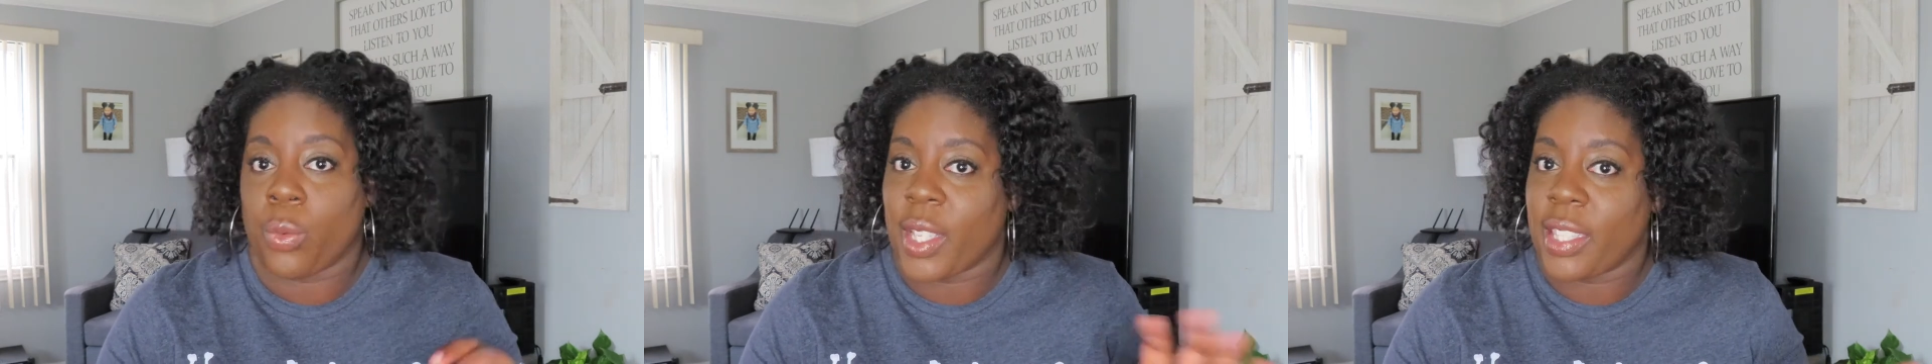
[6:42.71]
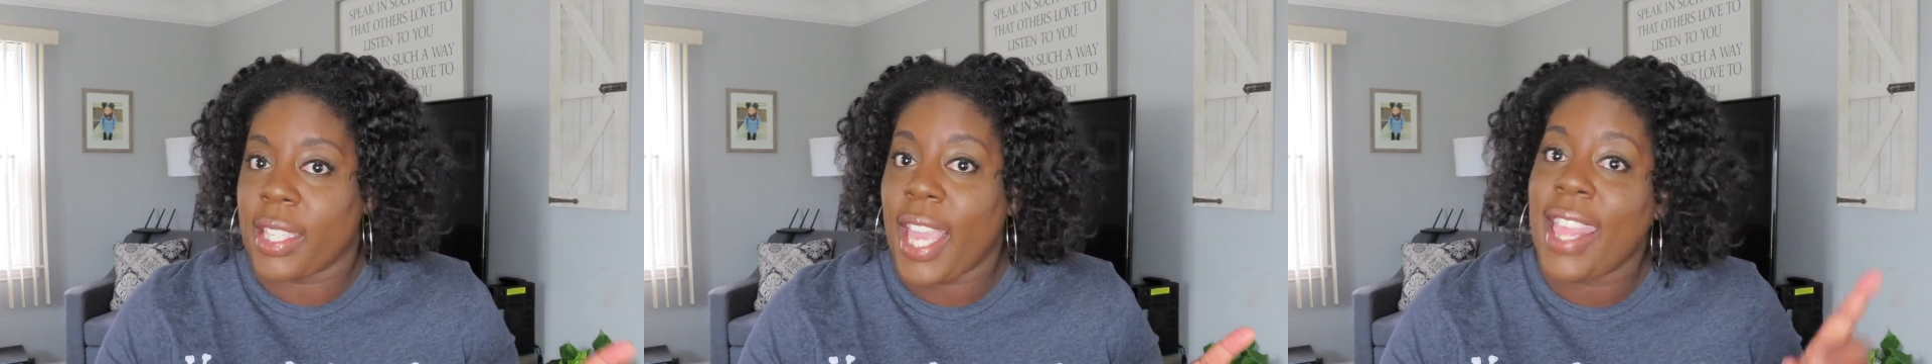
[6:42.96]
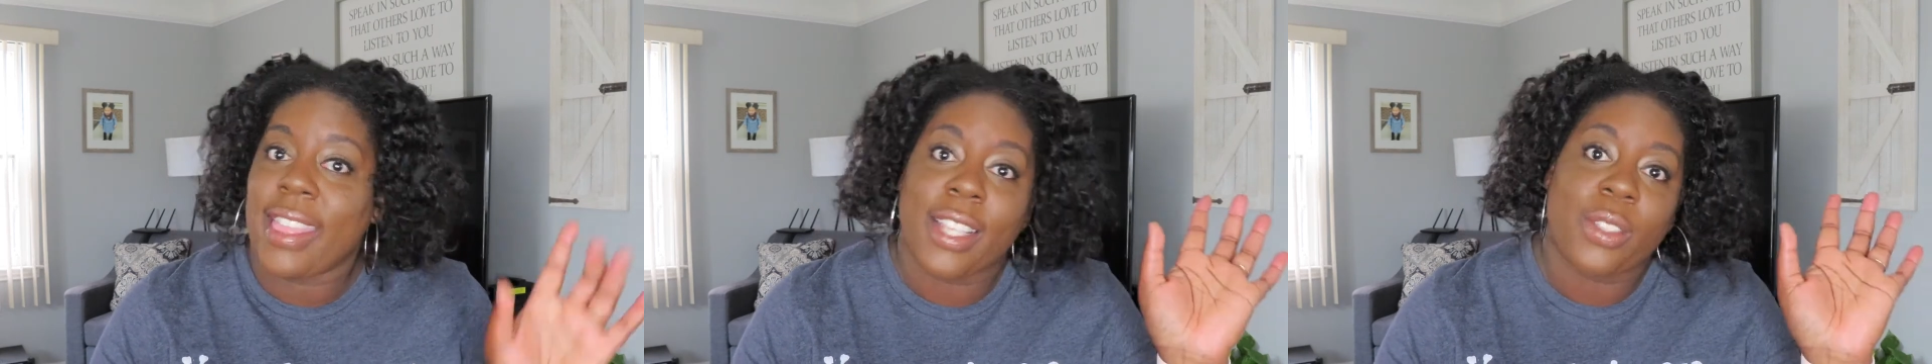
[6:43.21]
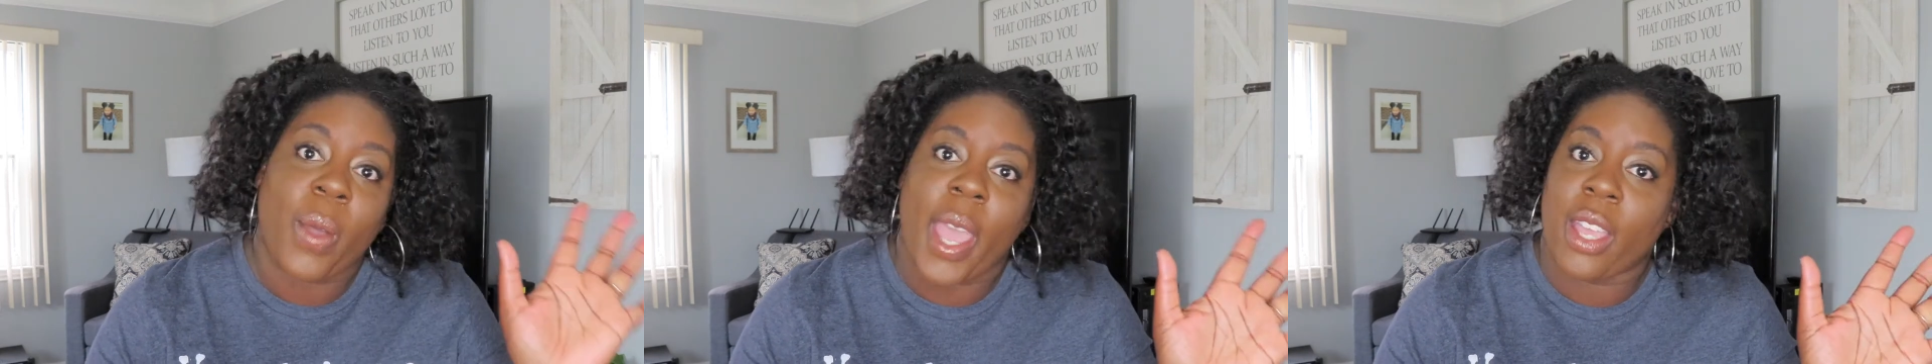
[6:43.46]
Once again,
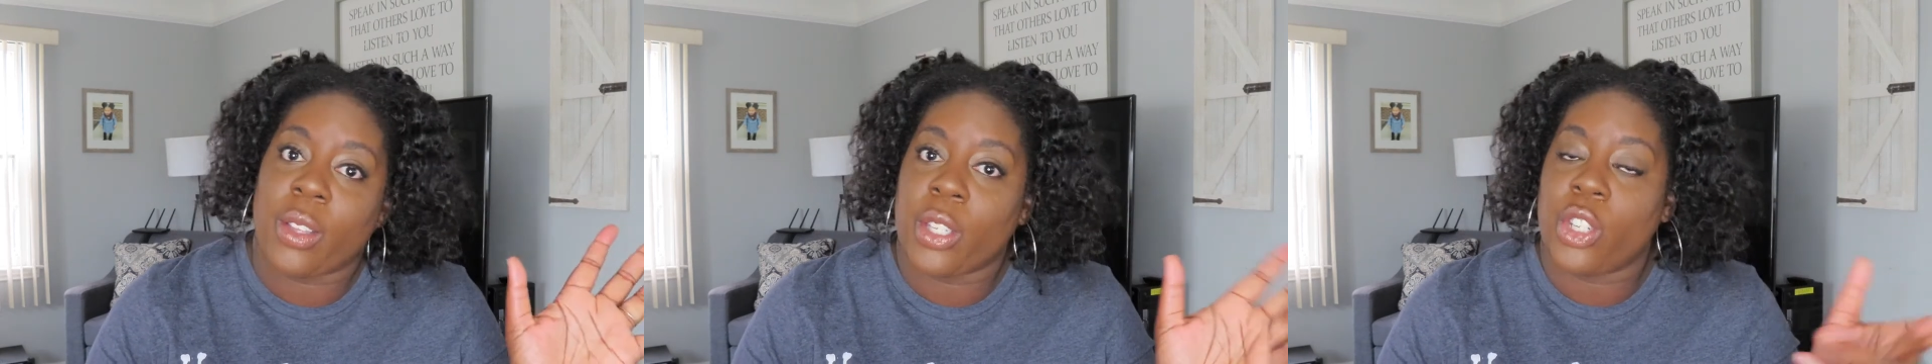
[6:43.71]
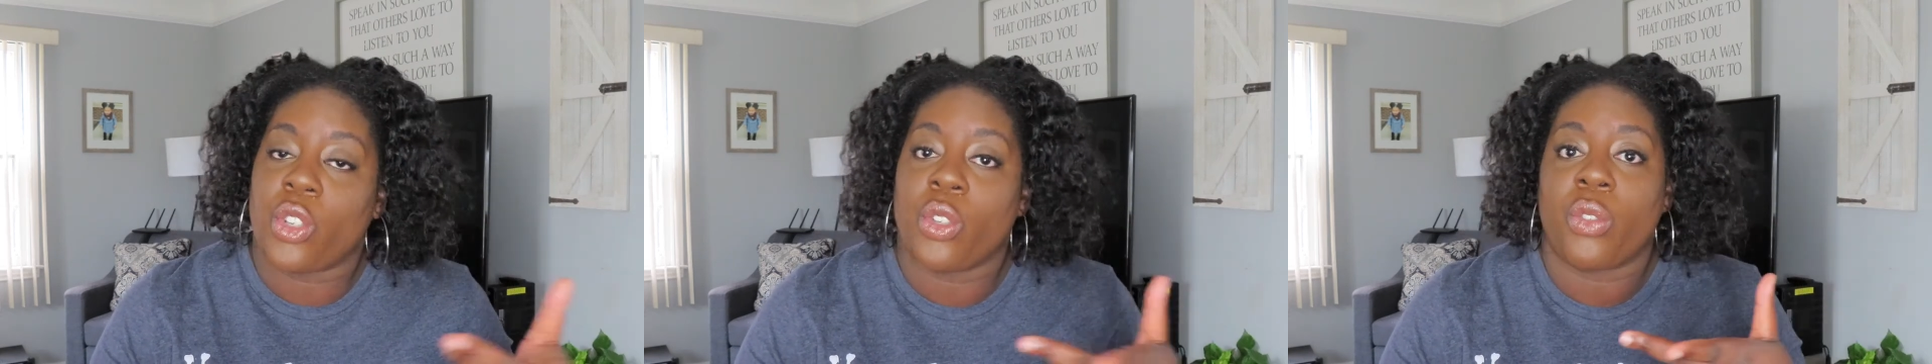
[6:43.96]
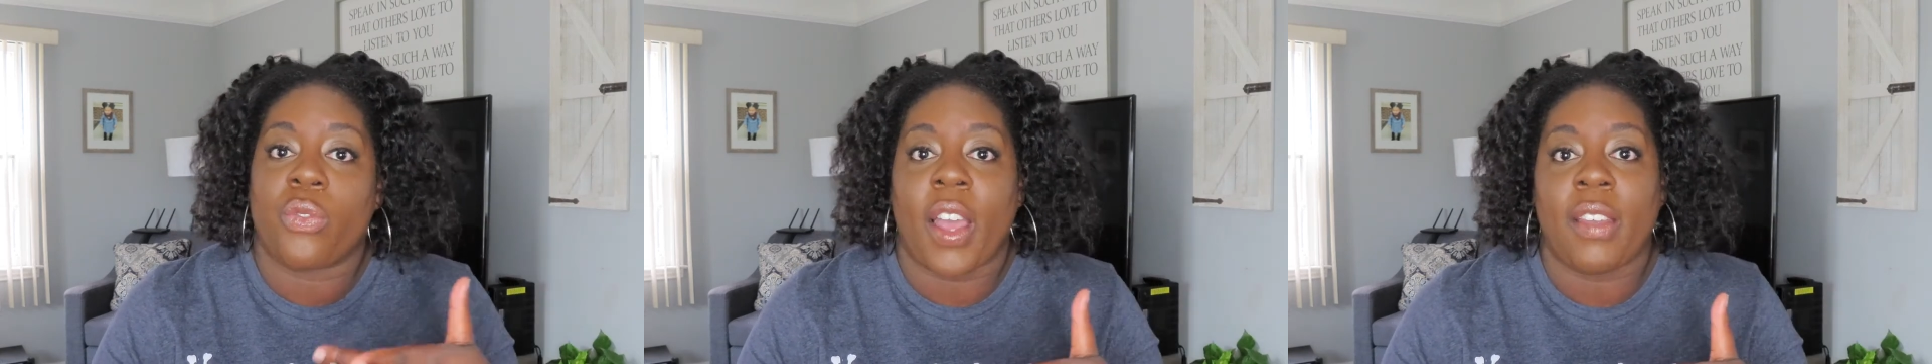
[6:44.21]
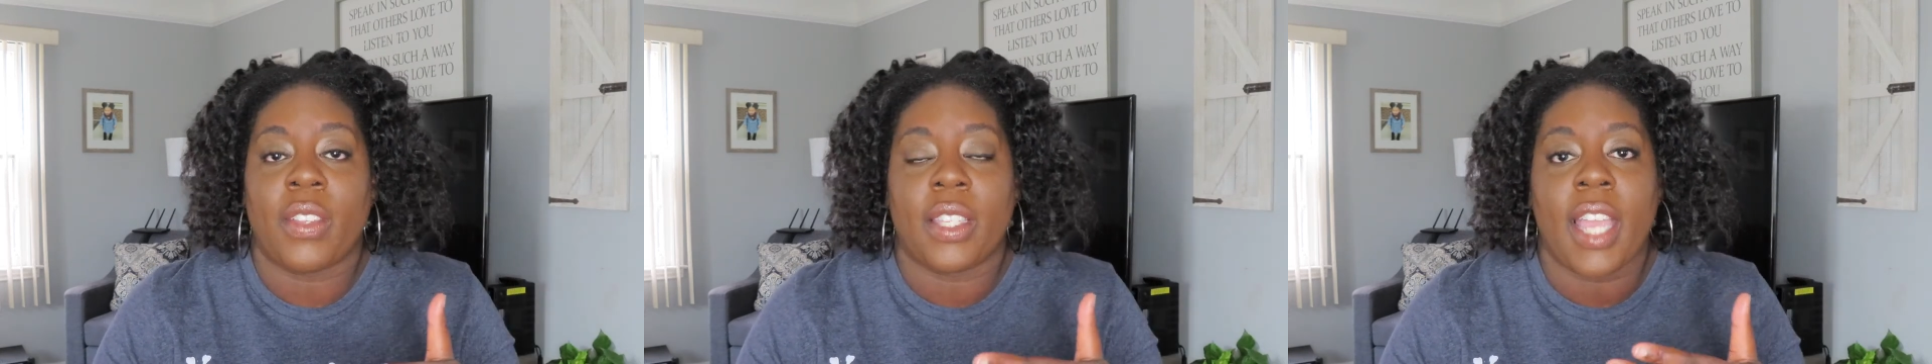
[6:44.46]
that's why I only choose
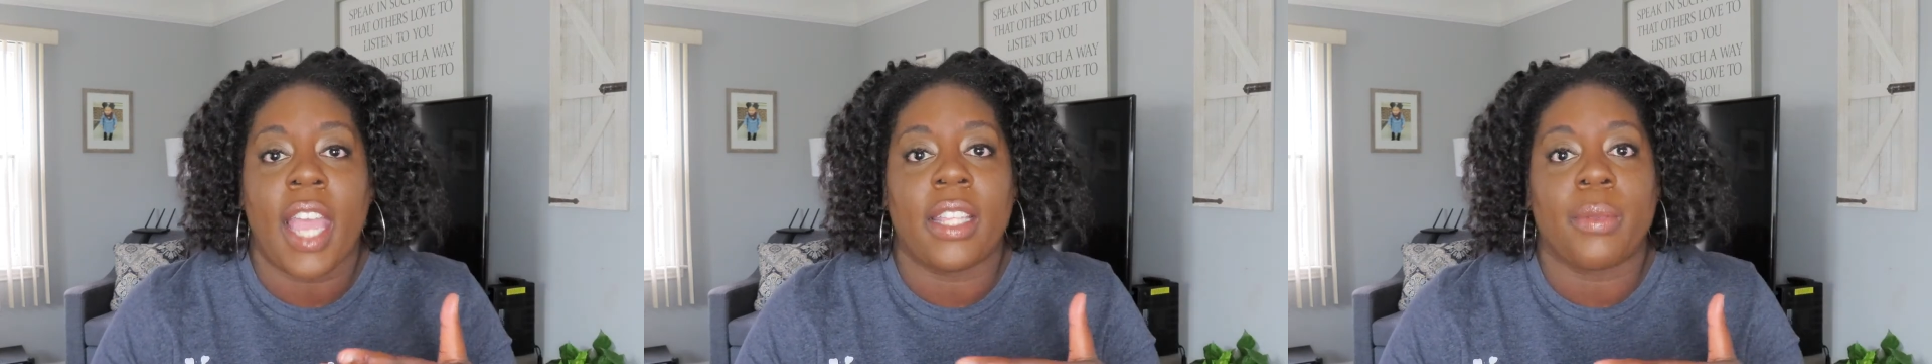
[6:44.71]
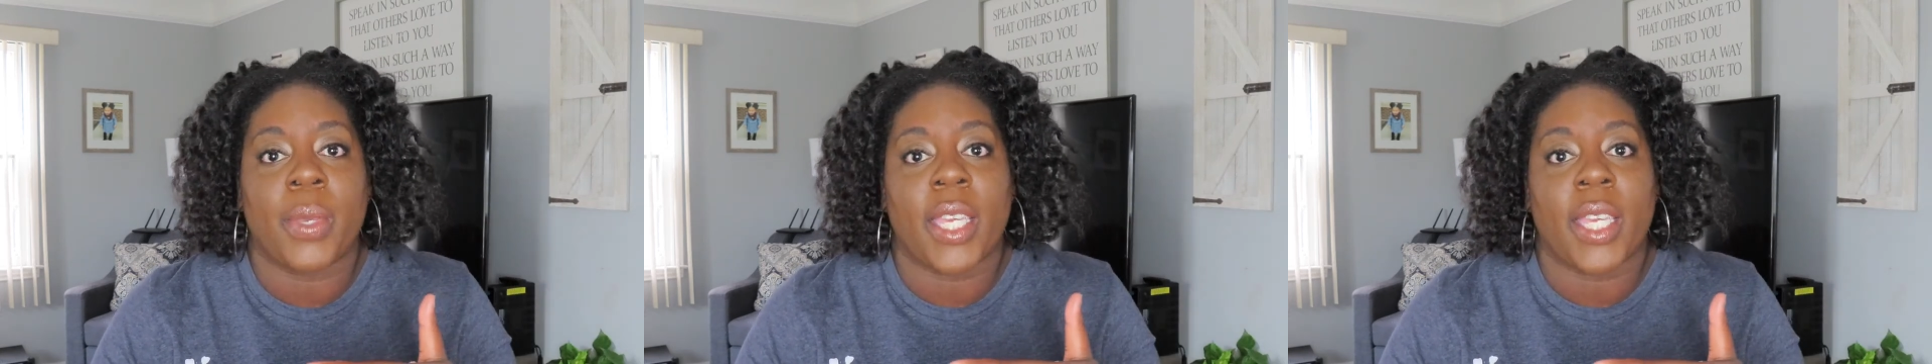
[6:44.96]
5 to 10,